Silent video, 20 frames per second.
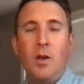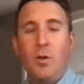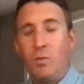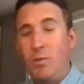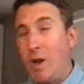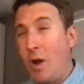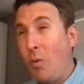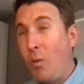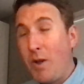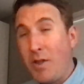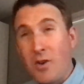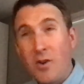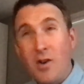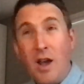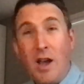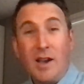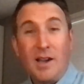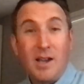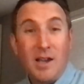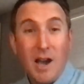Now, whether or
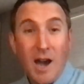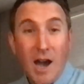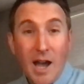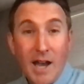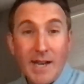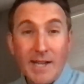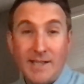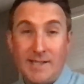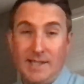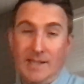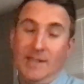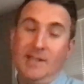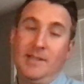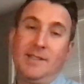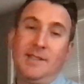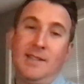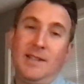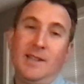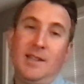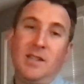not God
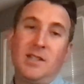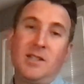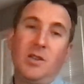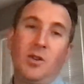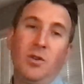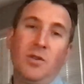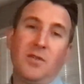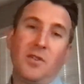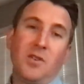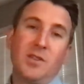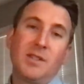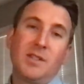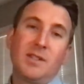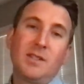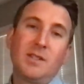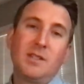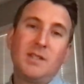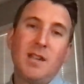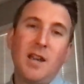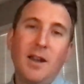exists in this universe is
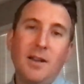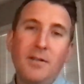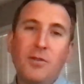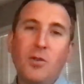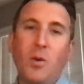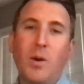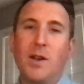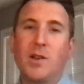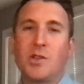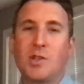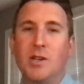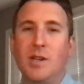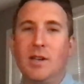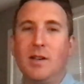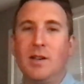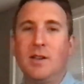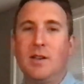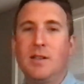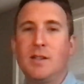a tough question